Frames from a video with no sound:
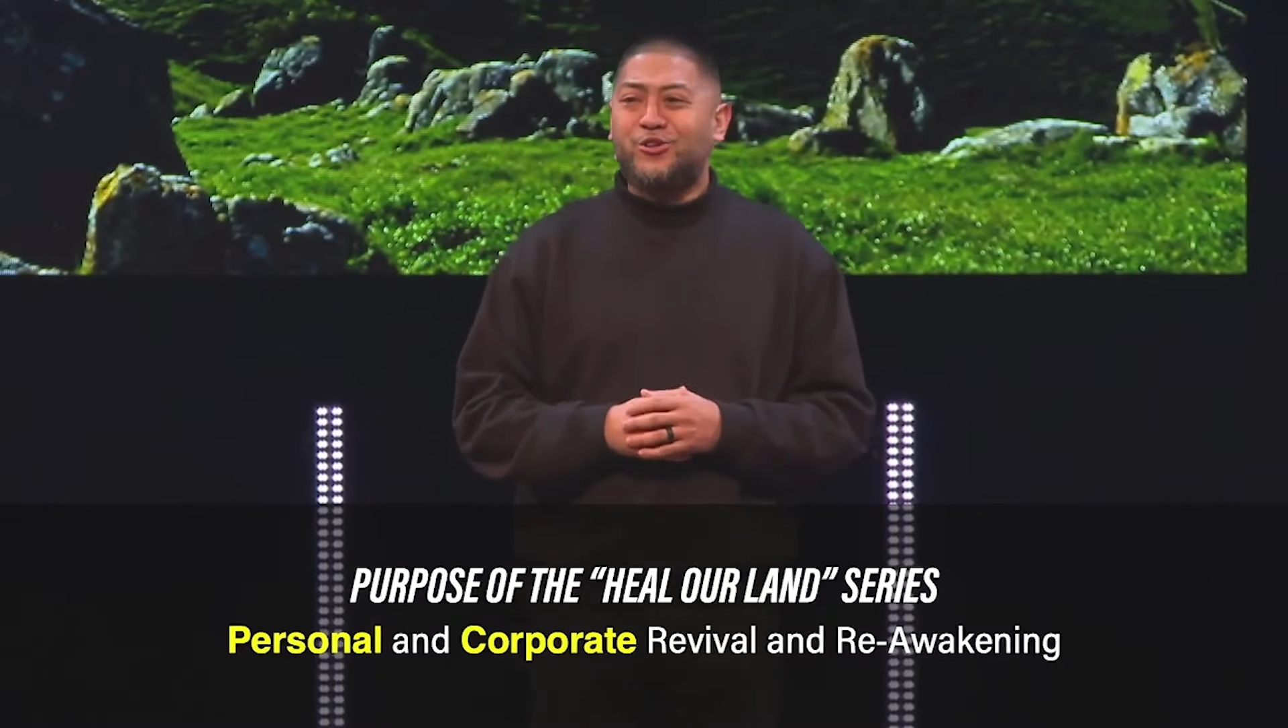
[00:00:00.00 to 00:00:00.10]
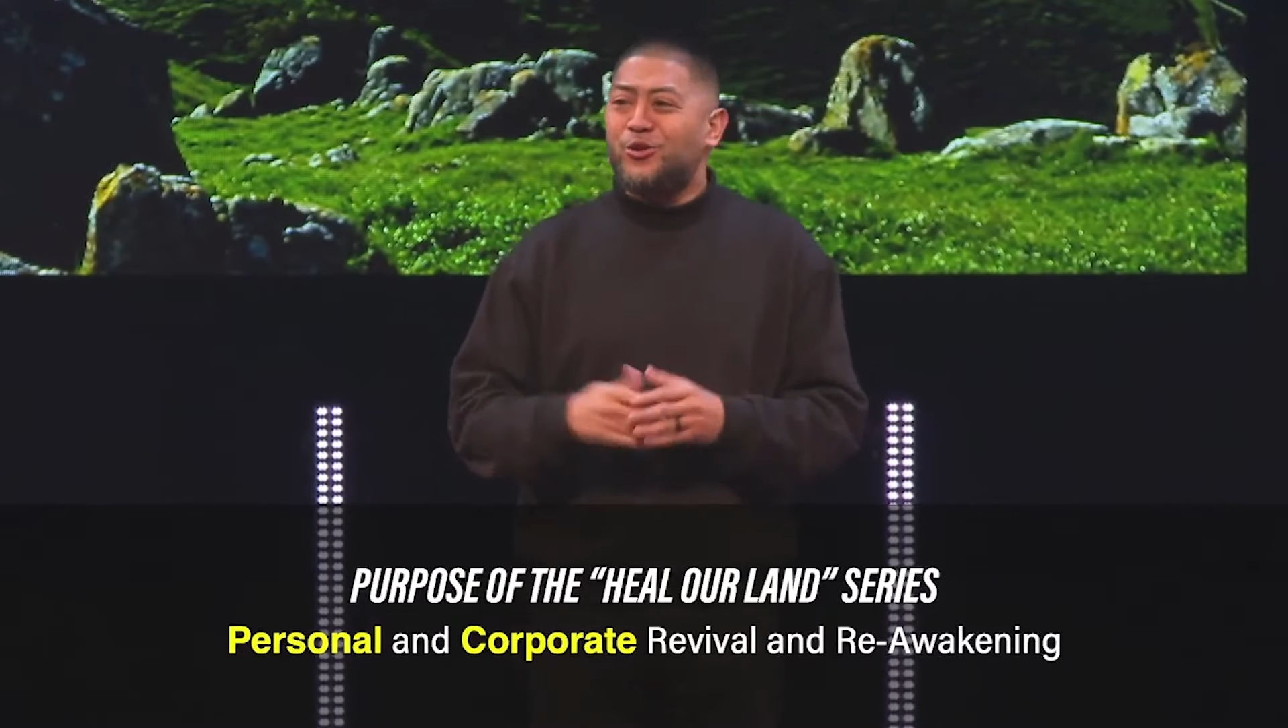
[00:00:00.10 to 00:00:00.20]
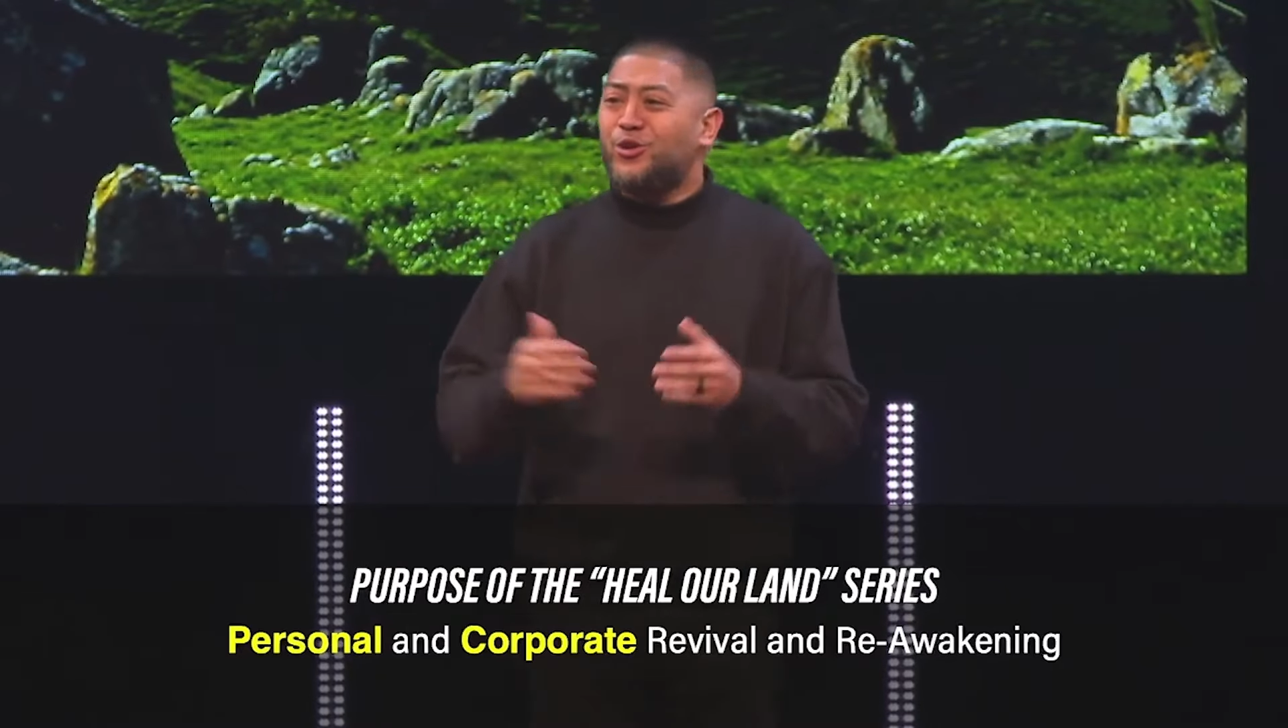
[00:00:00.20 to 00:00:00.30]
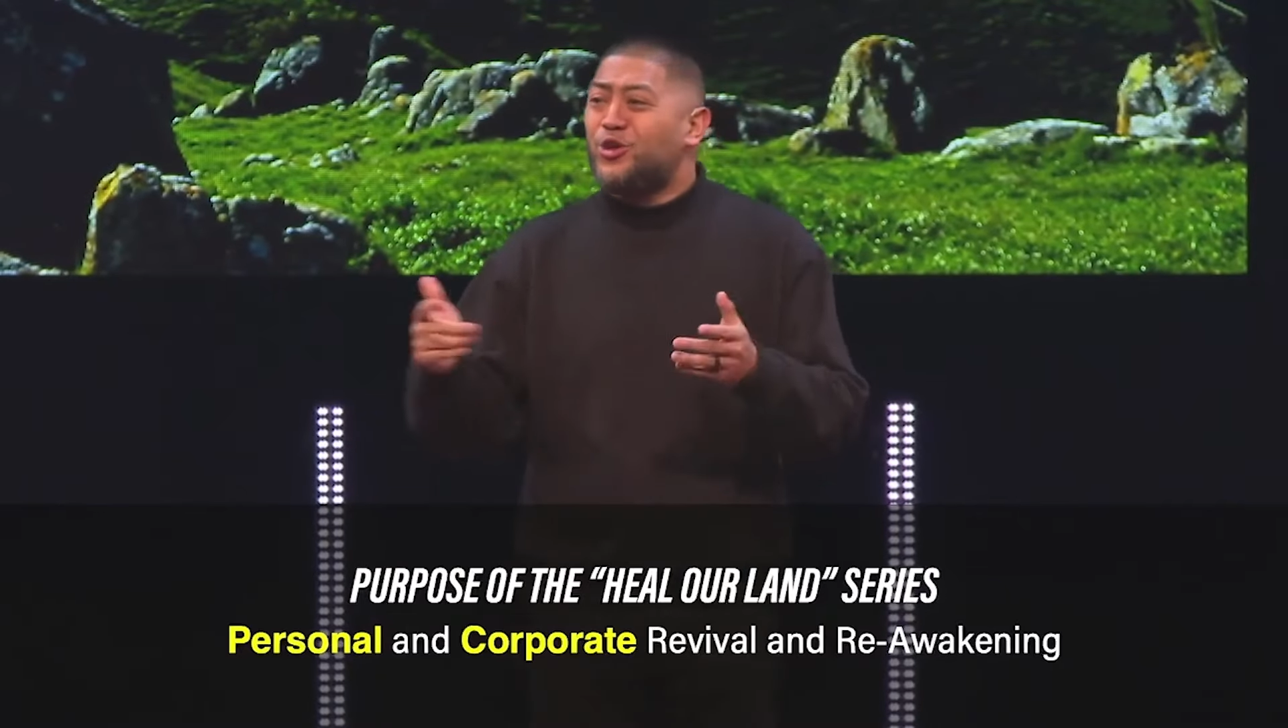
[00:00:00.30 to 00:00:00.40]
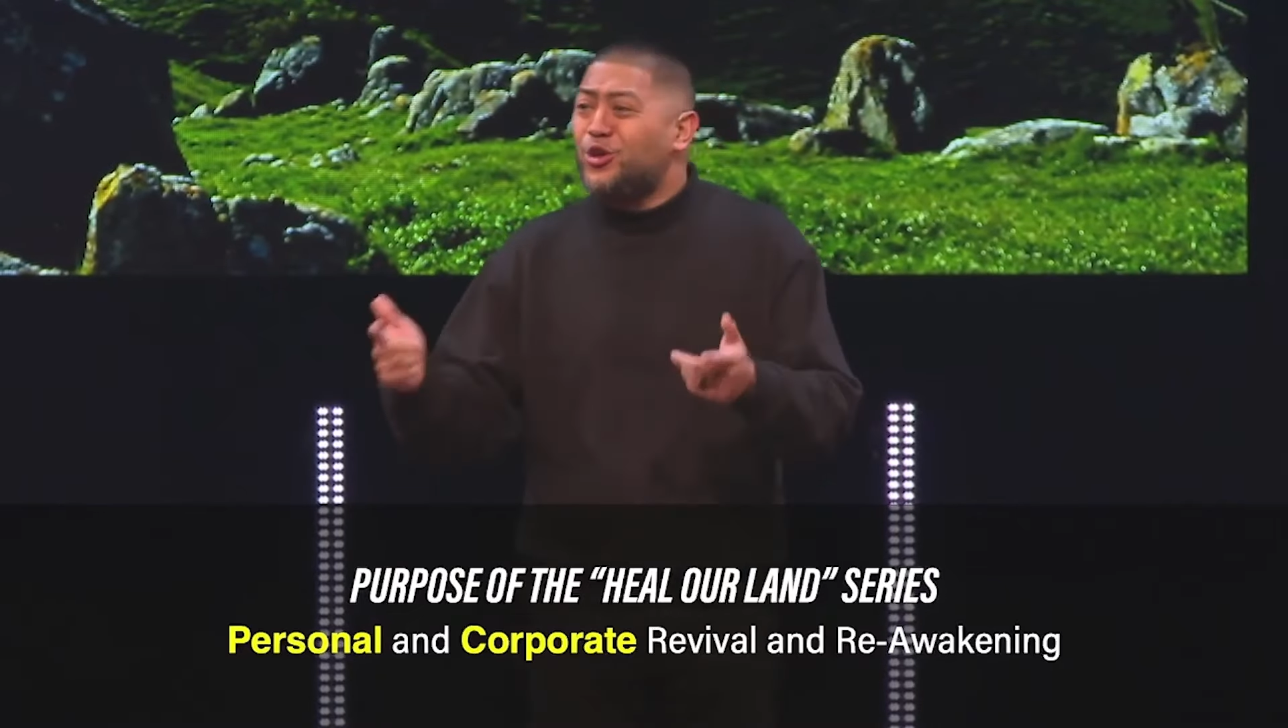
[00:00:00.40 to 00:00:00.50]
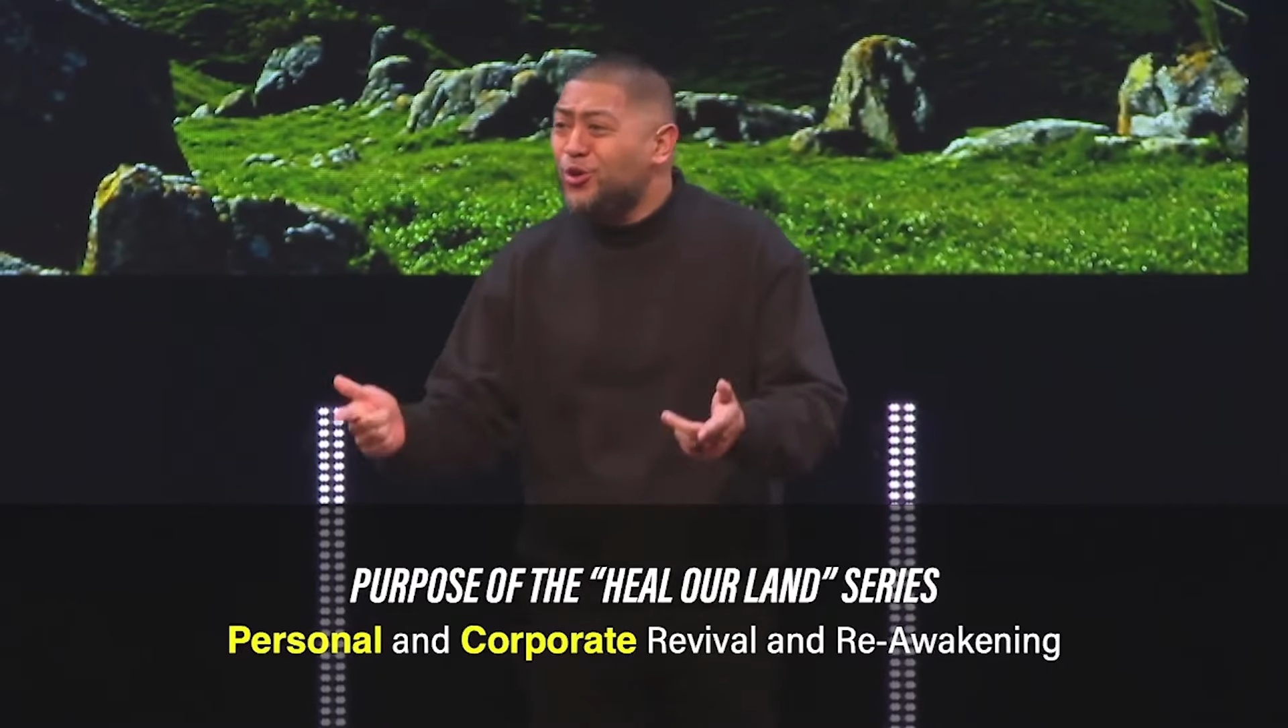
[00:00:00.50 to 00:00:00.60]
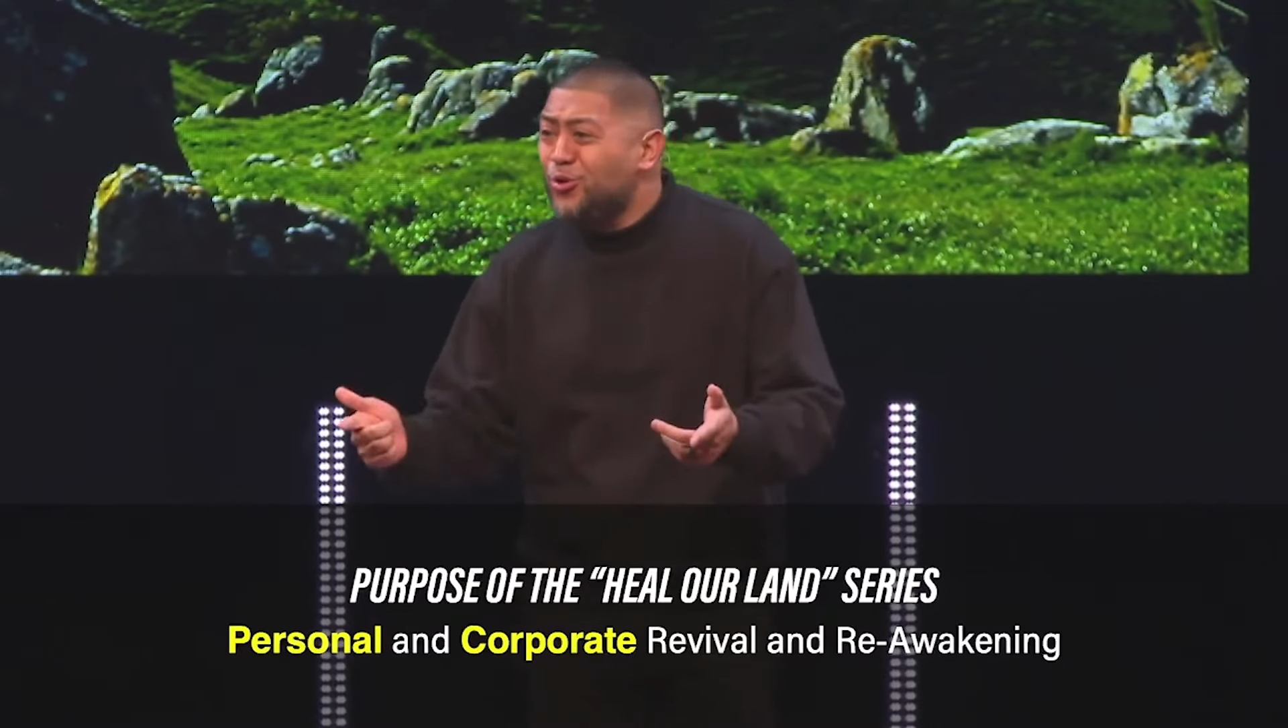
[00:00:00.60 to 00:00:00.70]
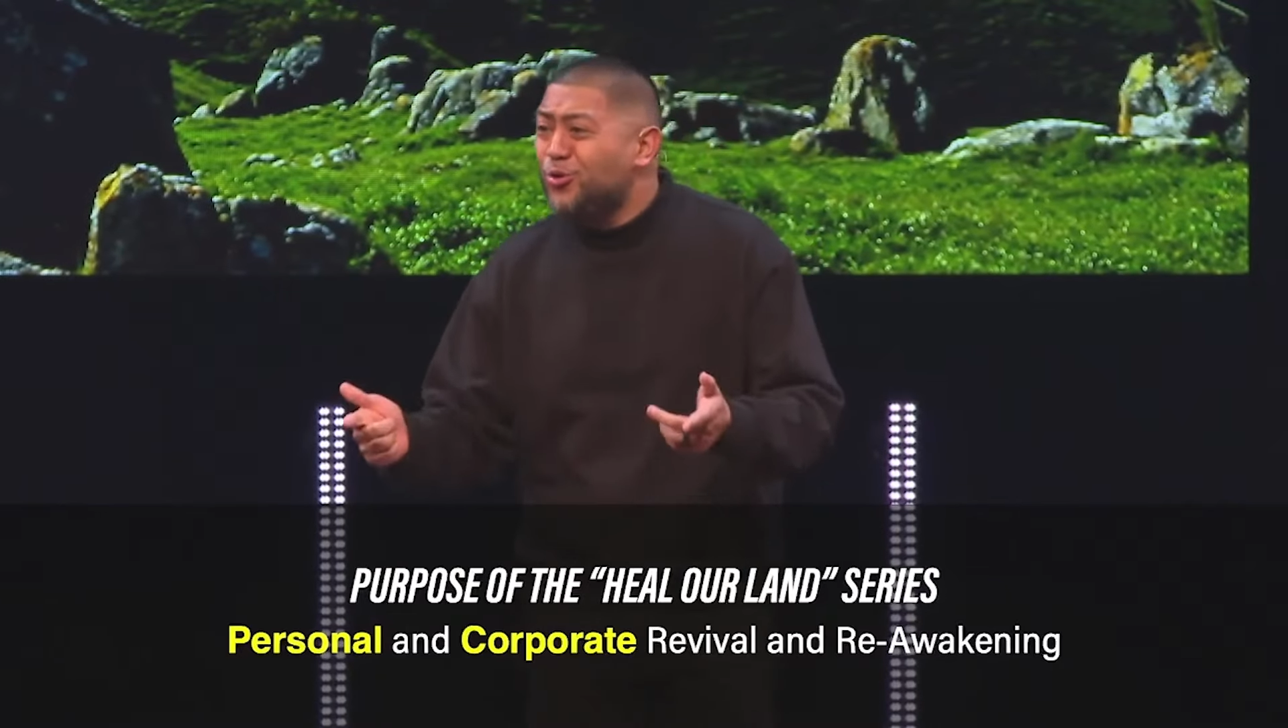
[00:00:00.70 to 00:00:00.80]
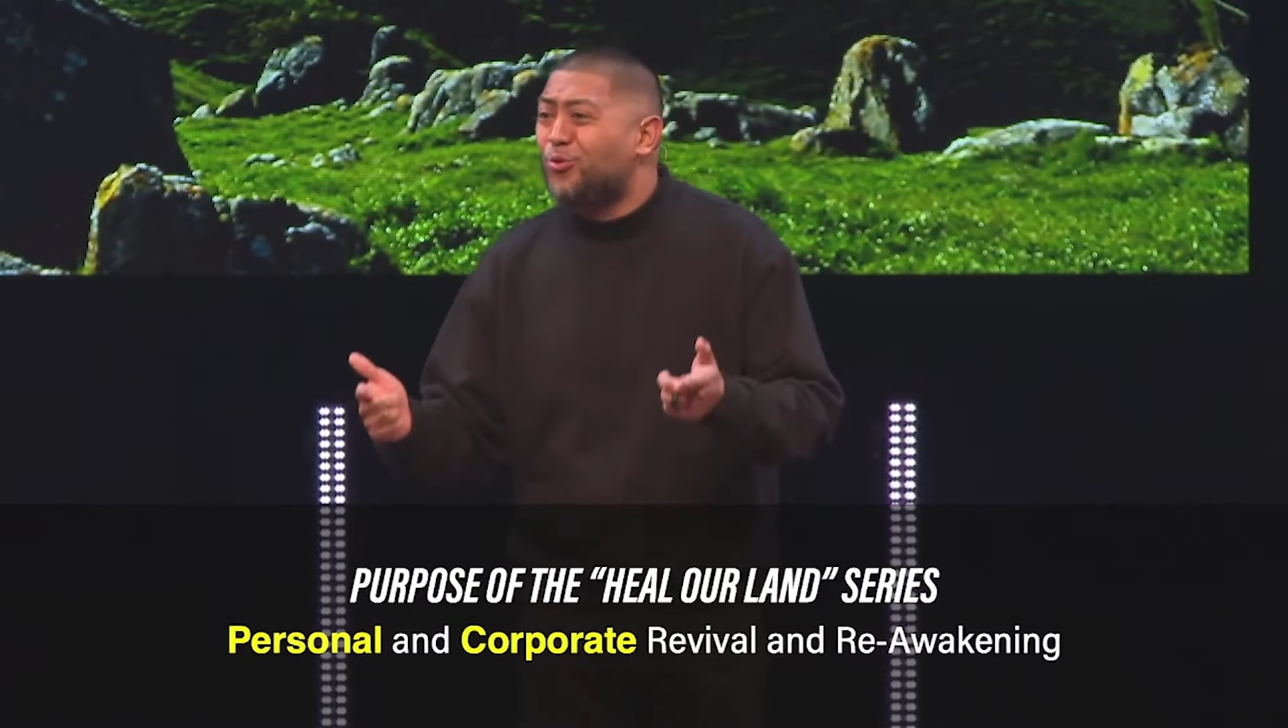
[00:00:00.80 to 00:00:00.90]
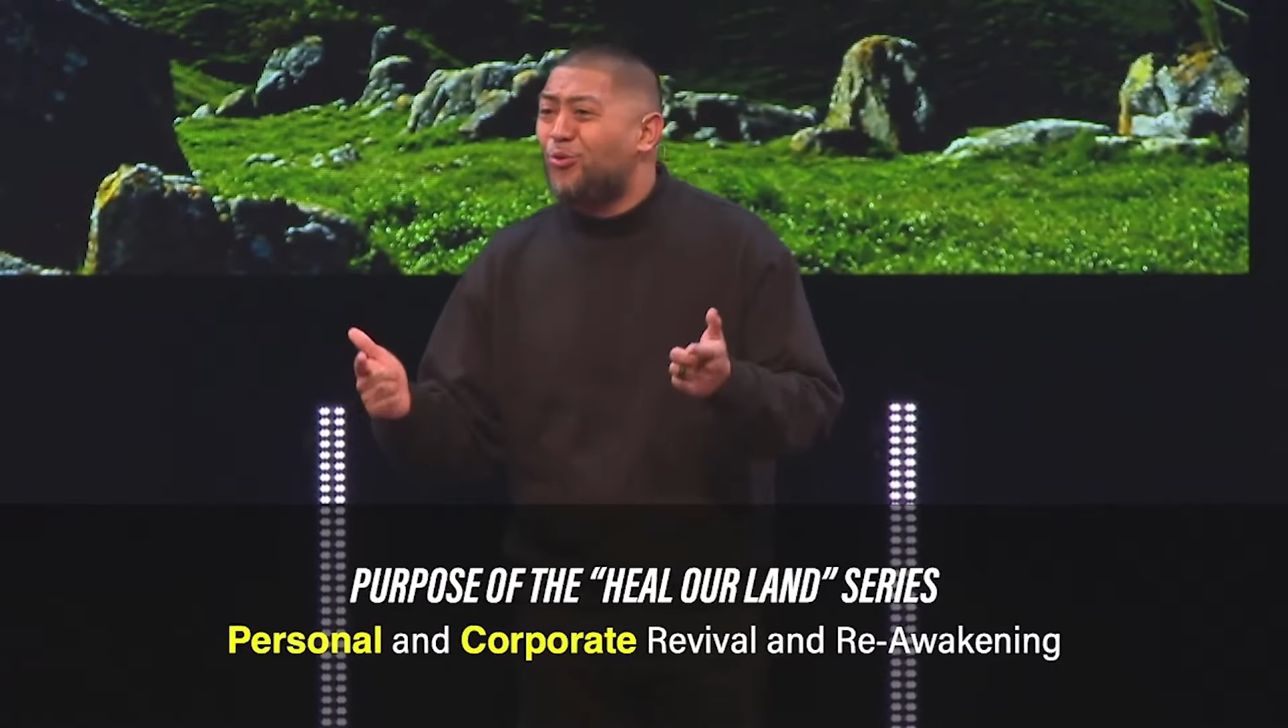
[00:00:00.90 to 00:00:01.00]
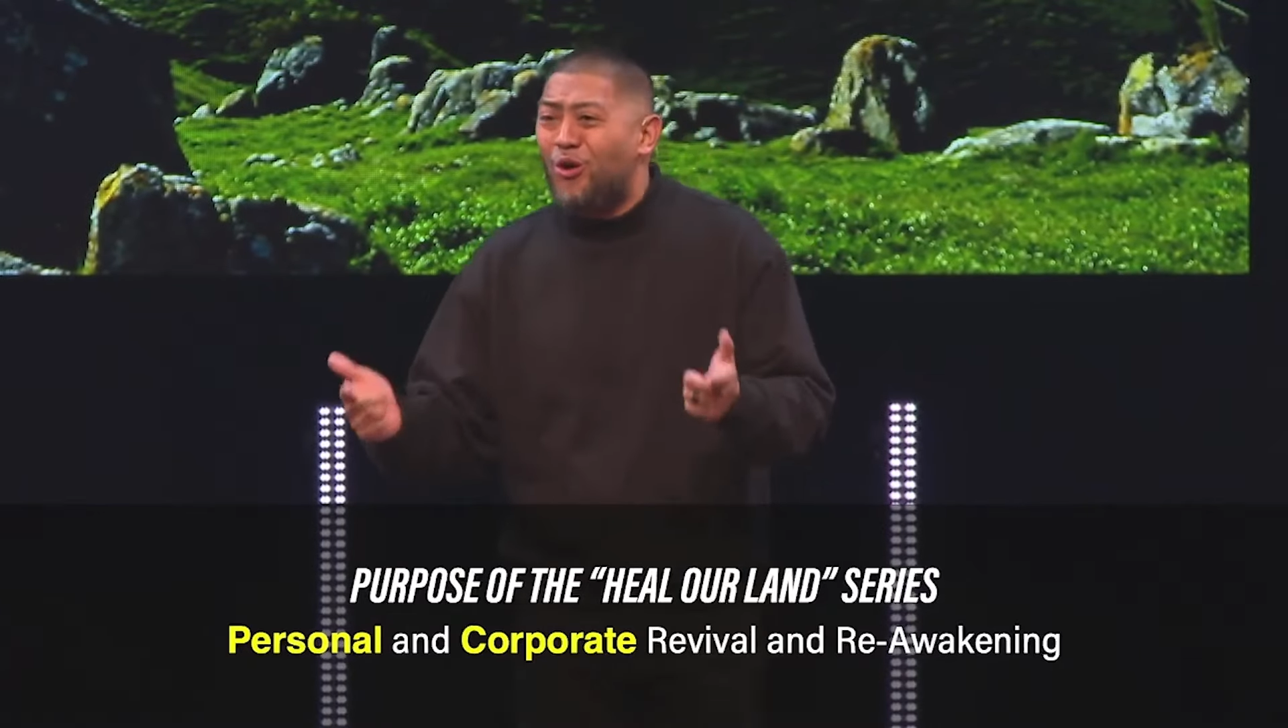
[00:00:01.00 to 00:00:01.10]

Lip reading: do you